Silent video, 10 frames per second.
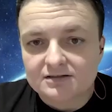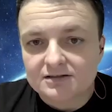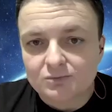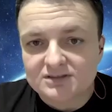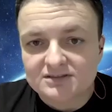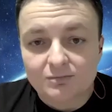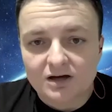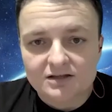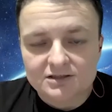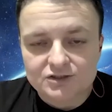It wasn't a
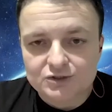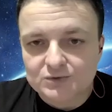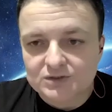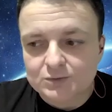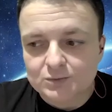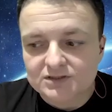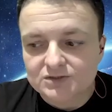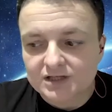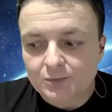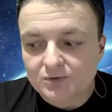money issue. It
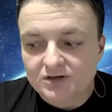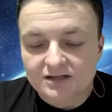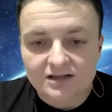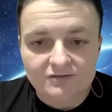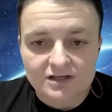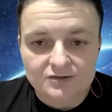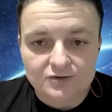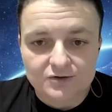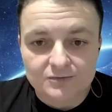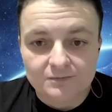was, yeah, we're not giving it
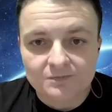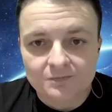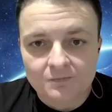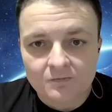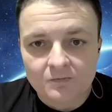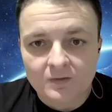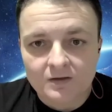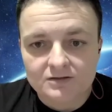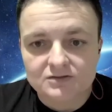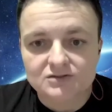to you.
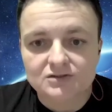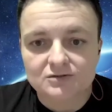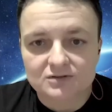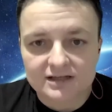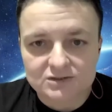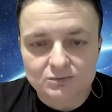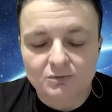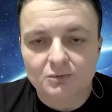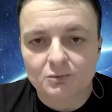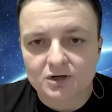So that's what
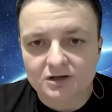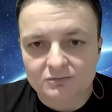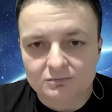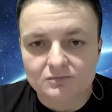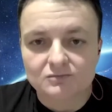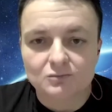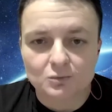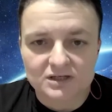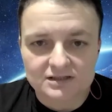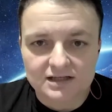we were working with.